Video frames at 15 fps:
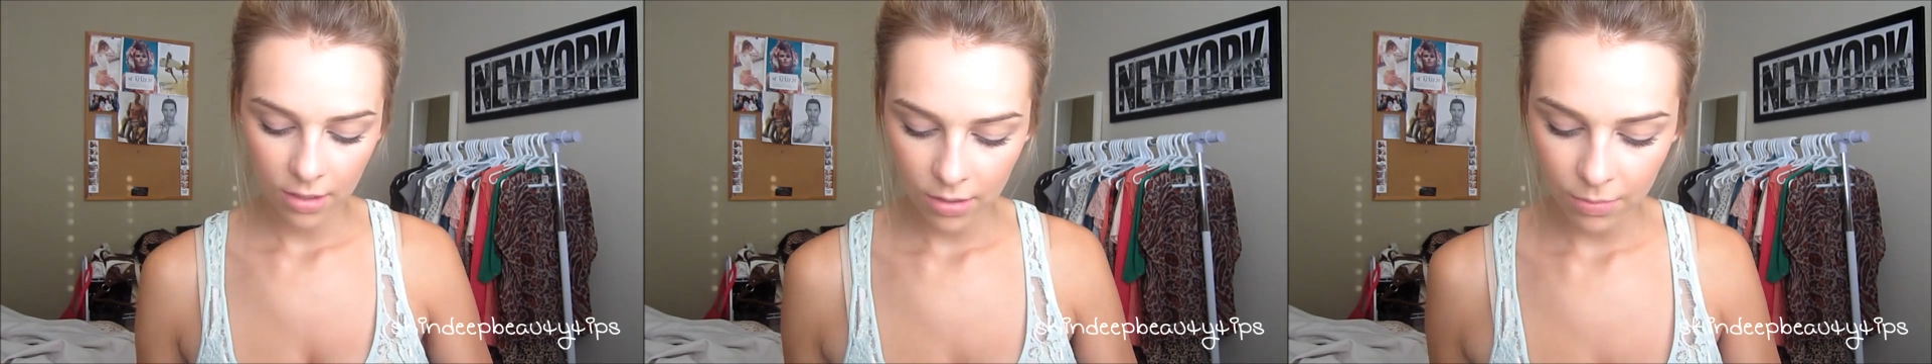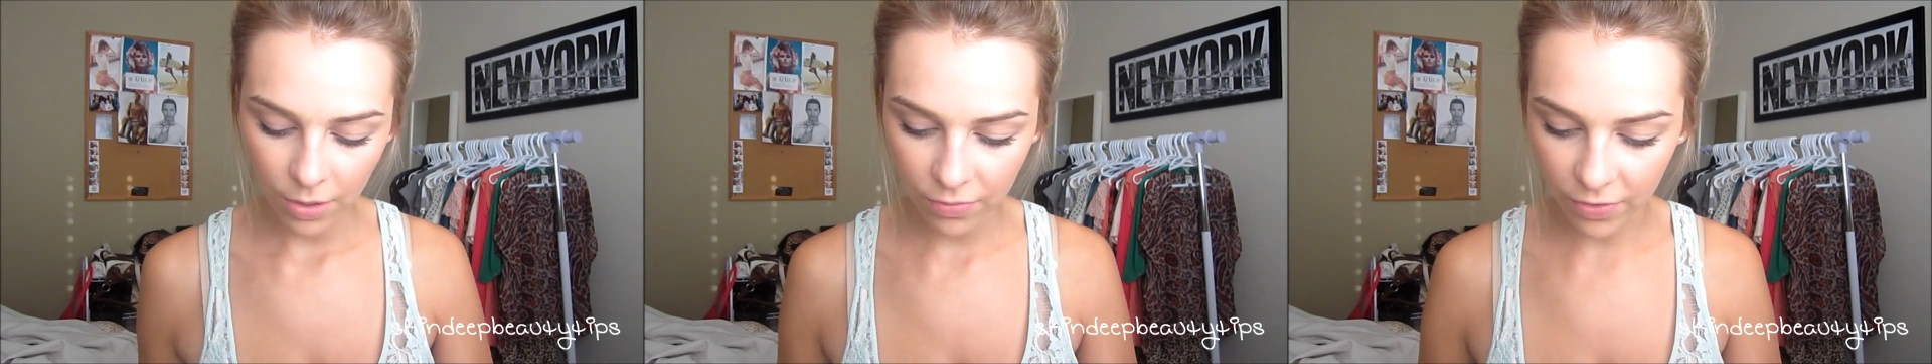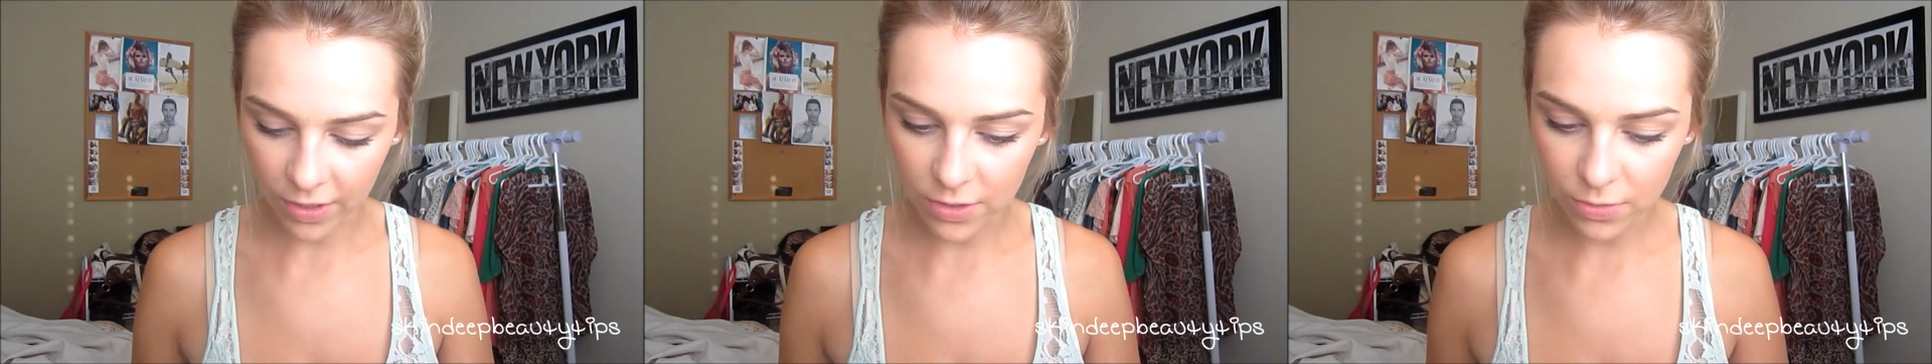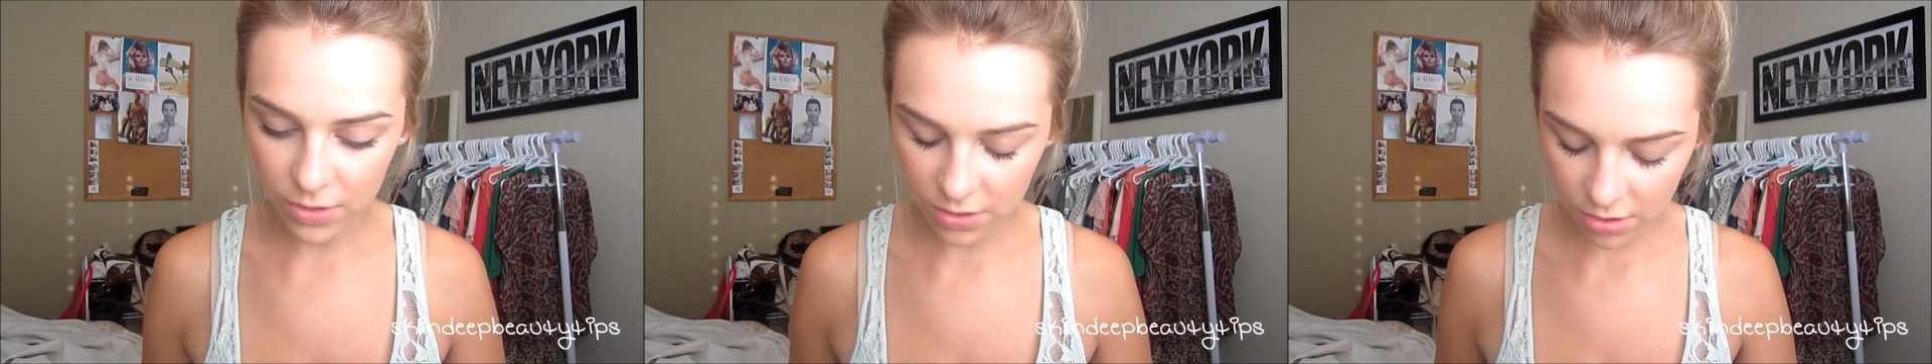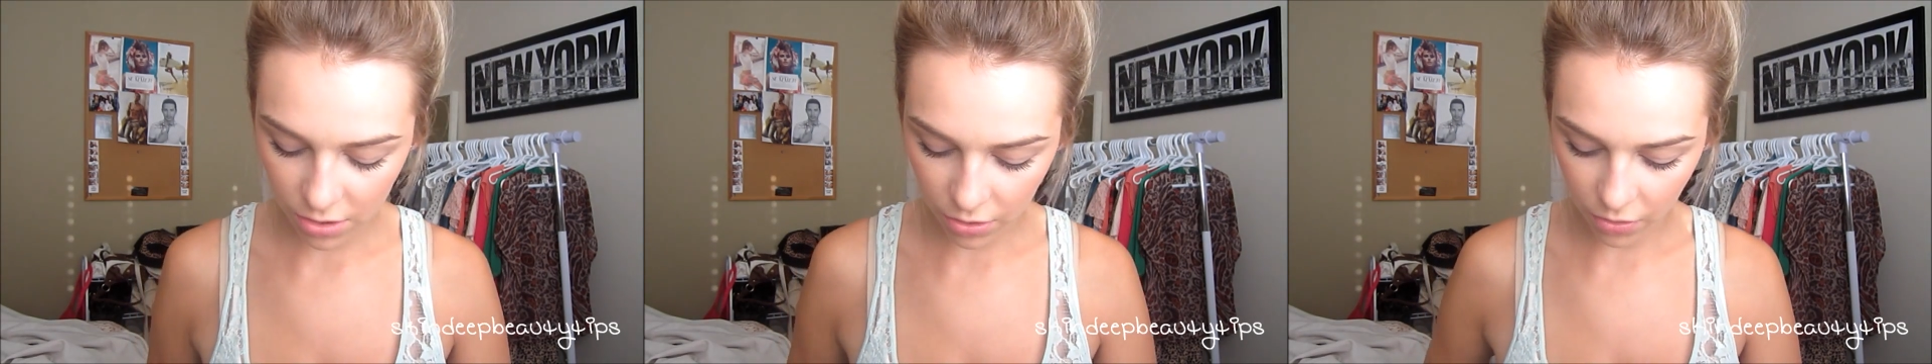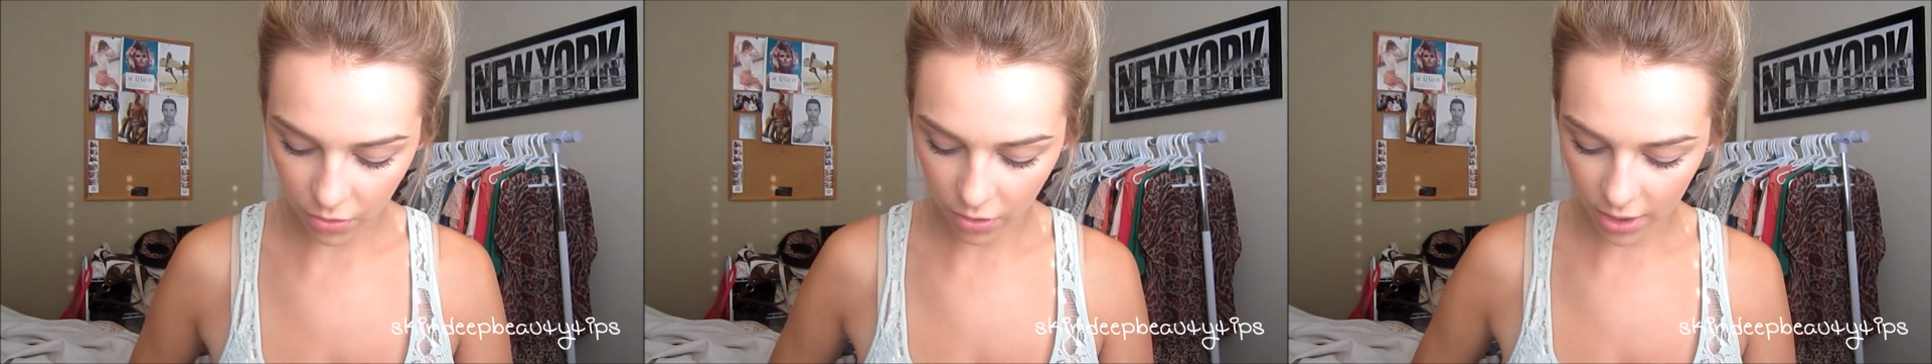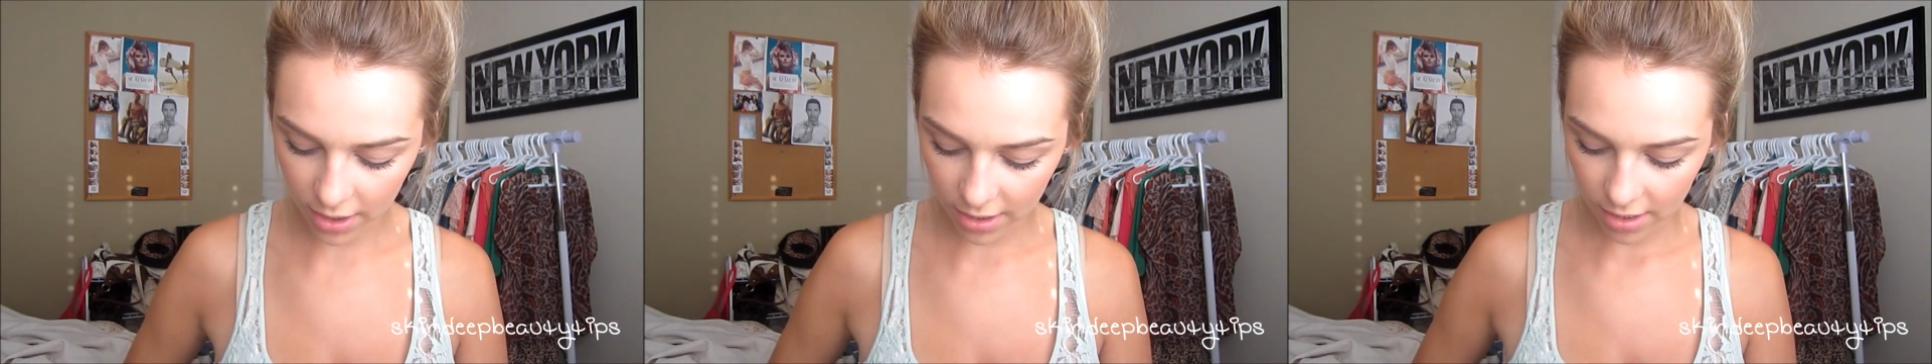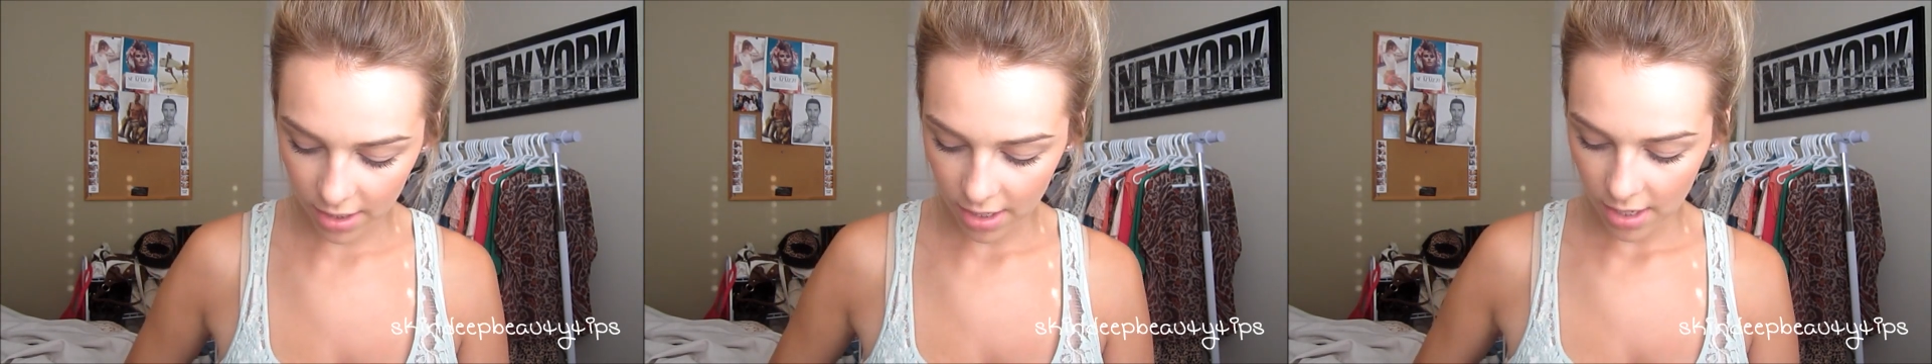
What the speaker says: My friends went to New York